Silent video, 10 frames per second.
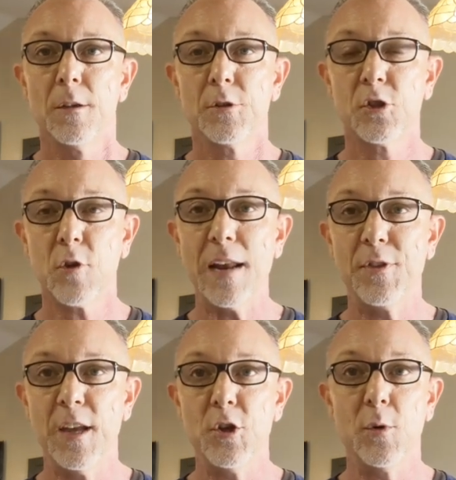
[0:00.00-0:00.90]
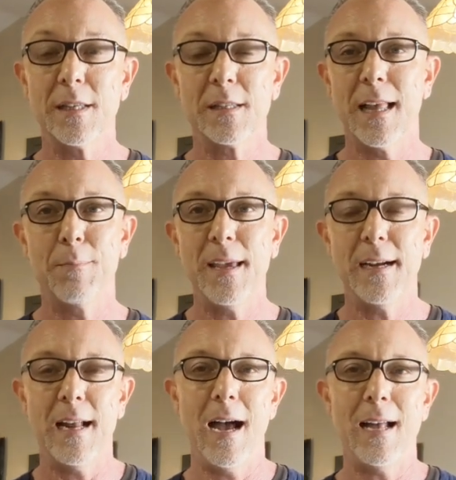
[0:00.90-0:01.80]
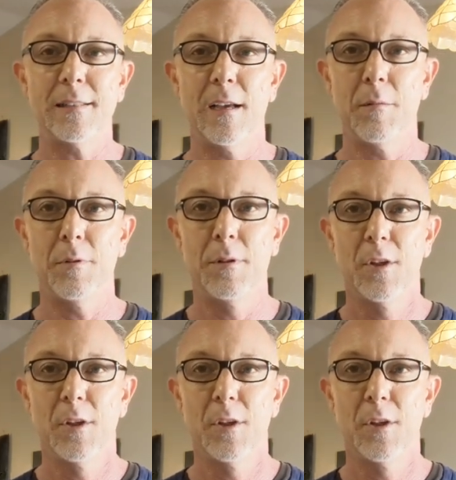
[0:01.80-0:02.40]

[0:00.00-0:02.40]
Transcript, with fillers: strength in you. It's like being in a hot tub.